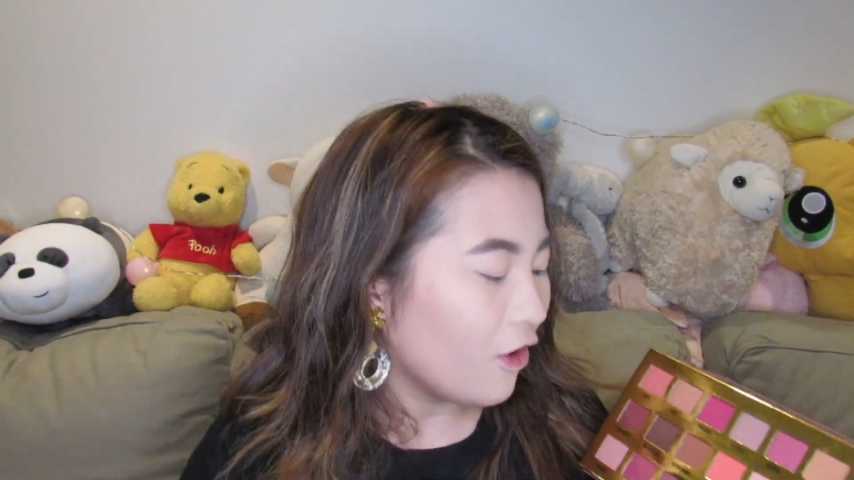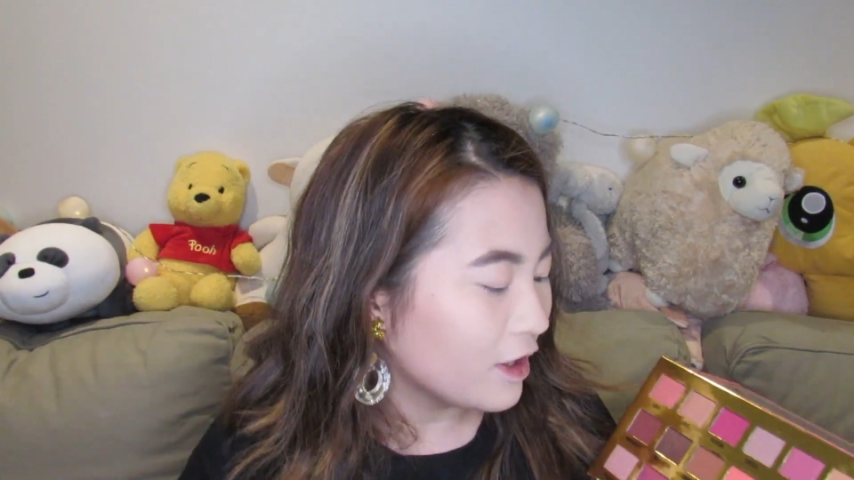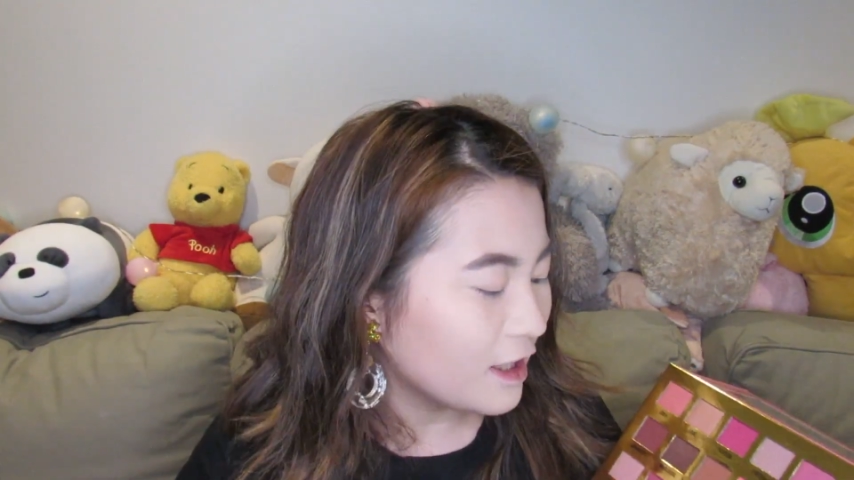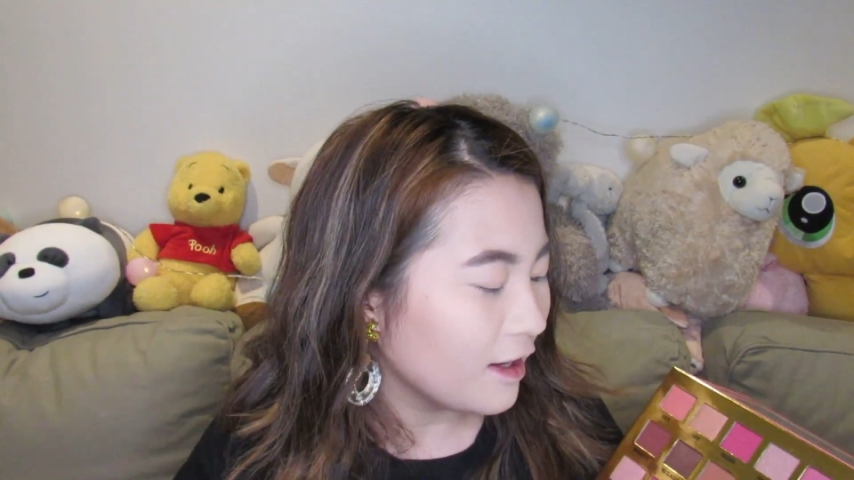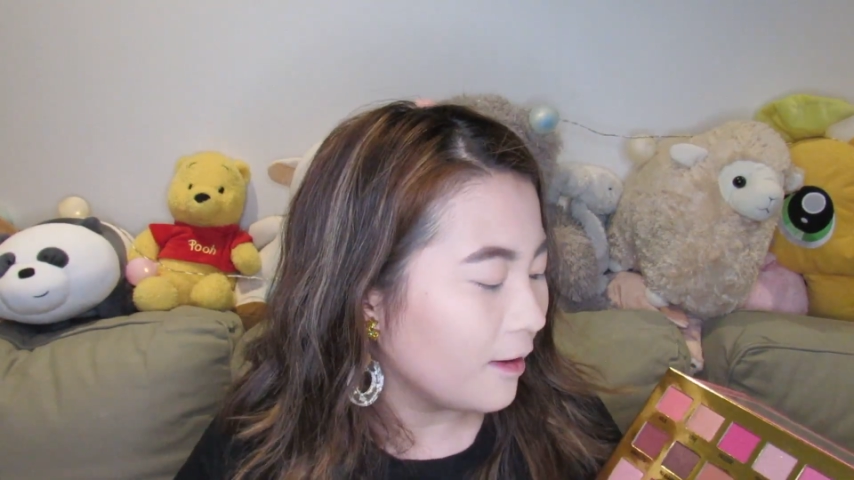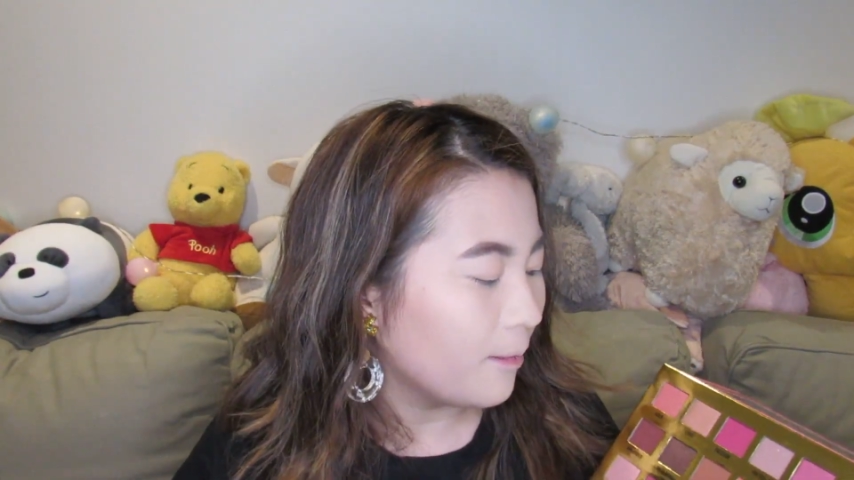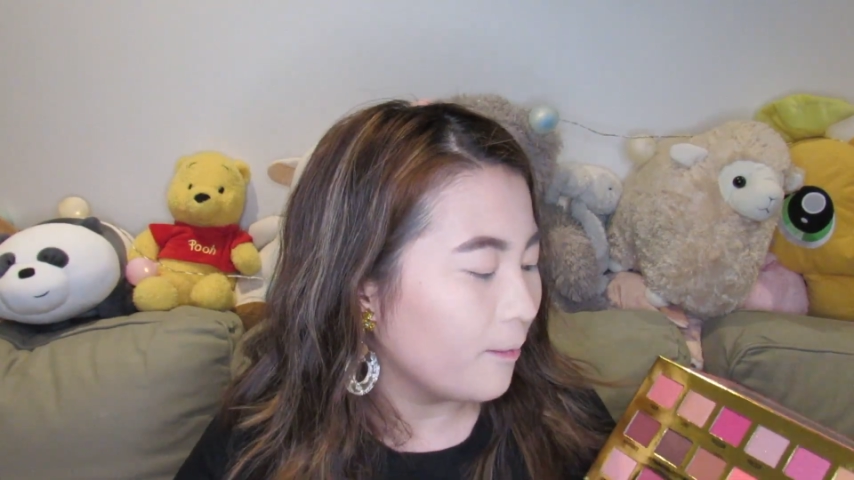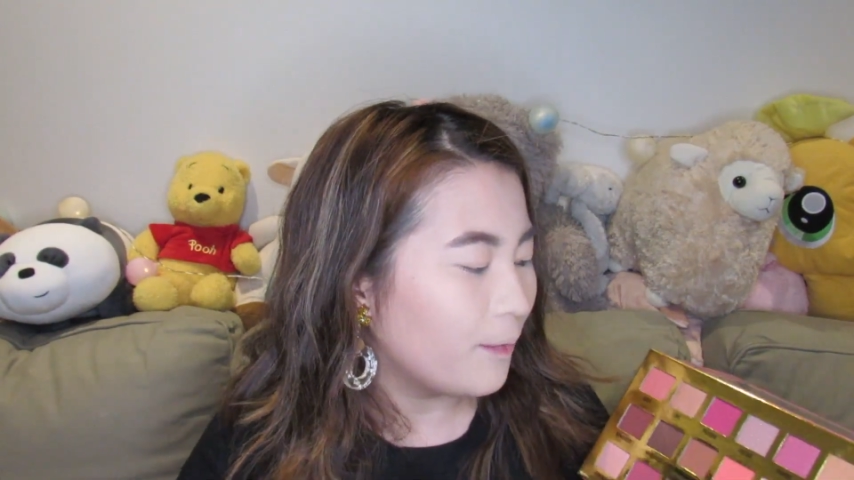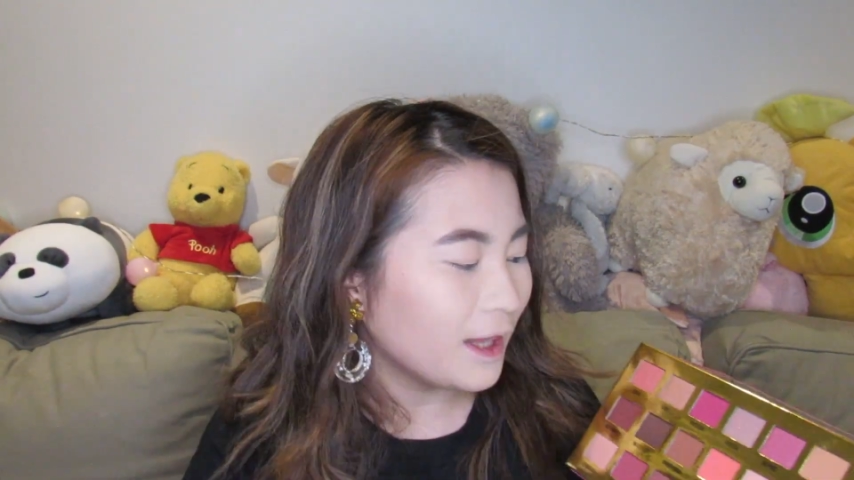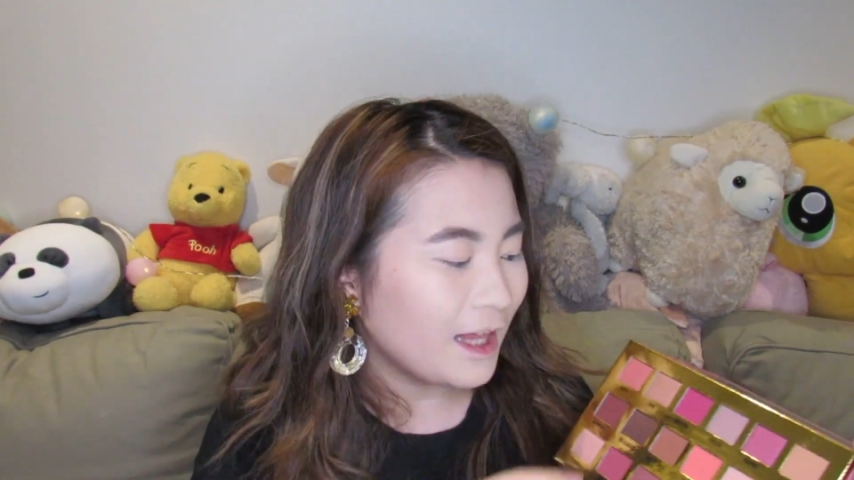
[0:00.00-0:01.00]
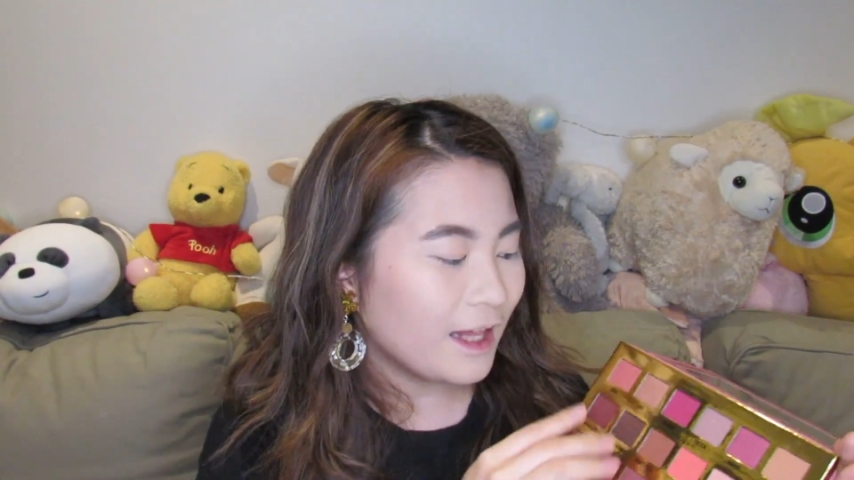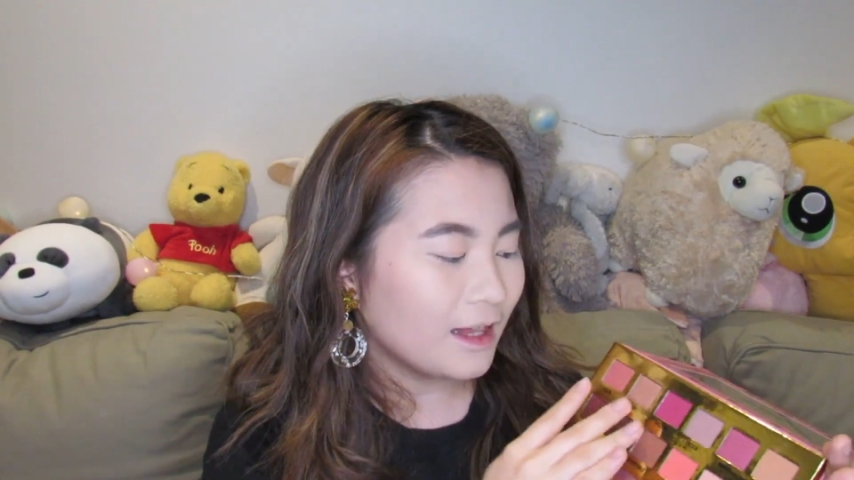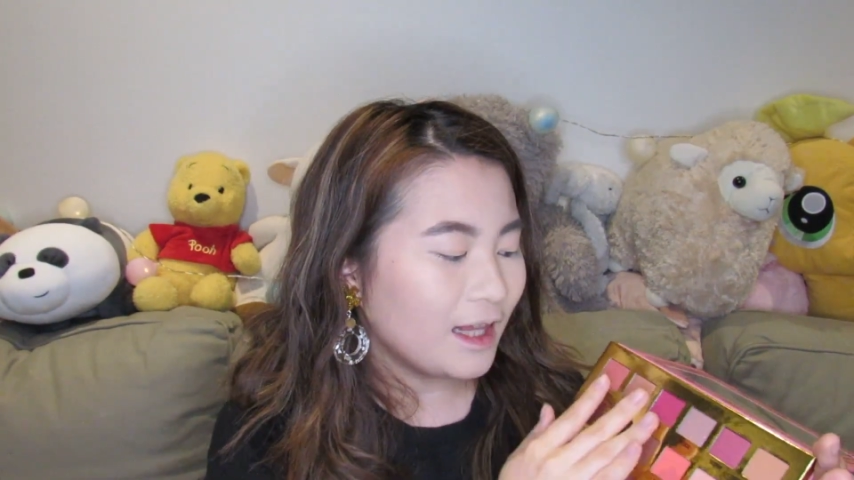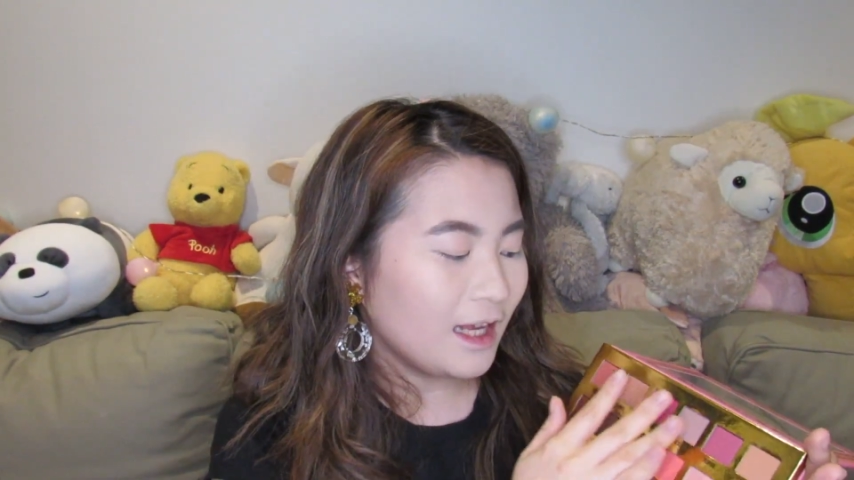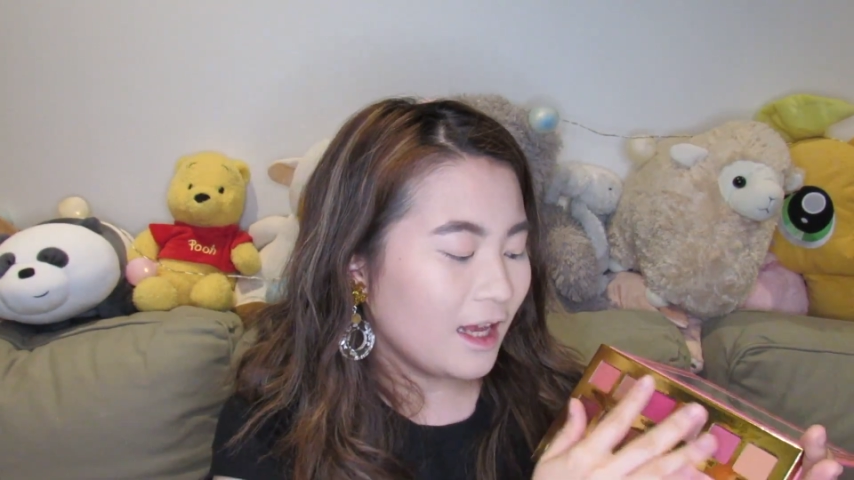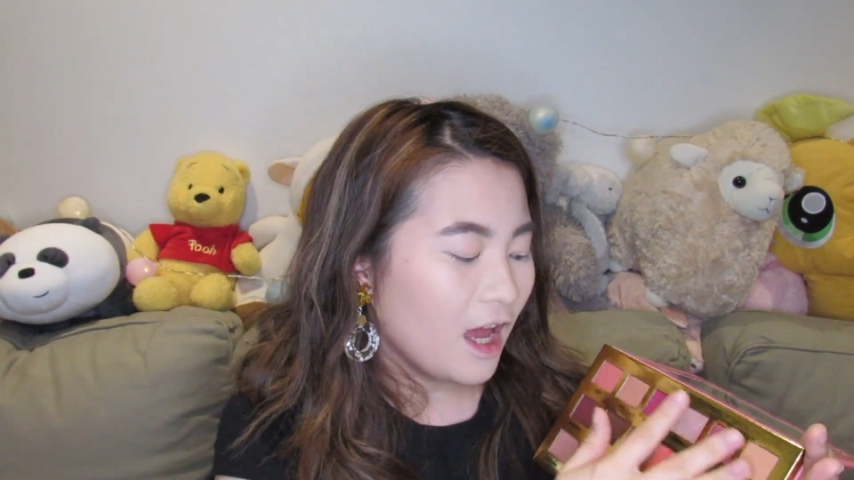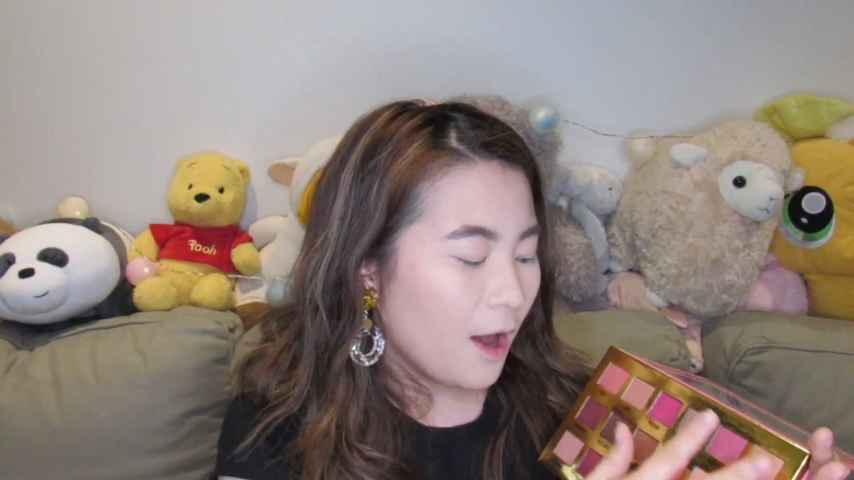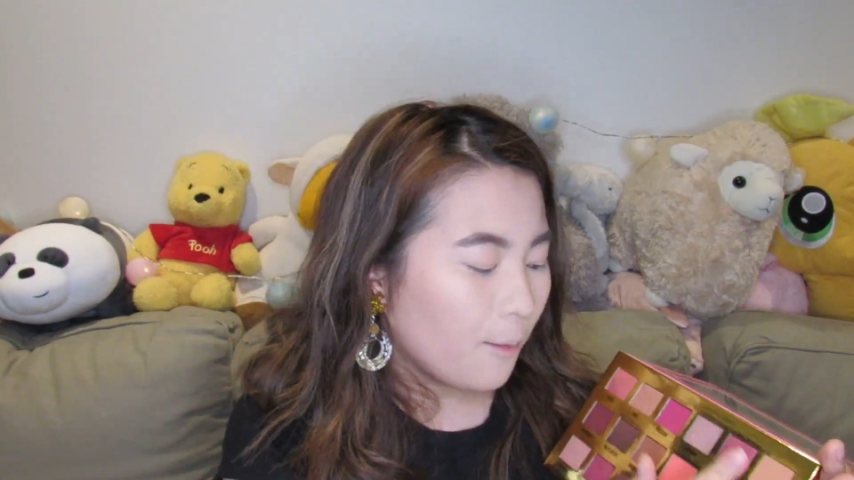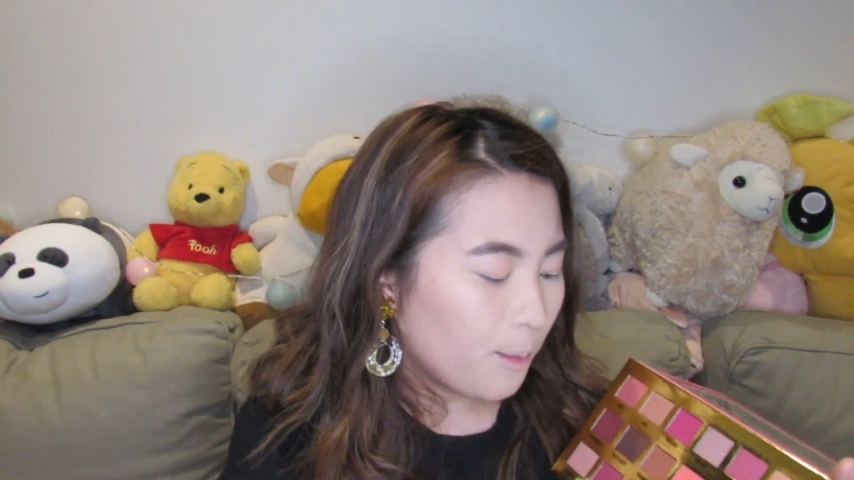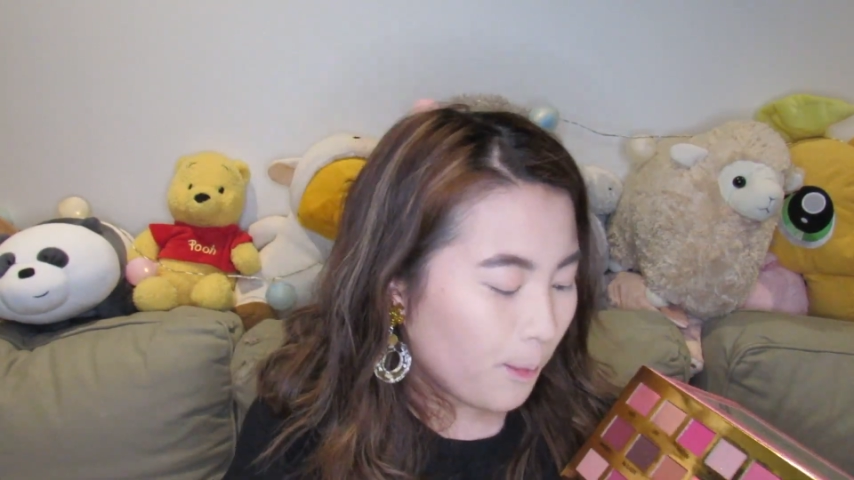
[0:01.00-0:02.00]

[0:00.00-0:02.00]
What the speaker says: autumn, but then the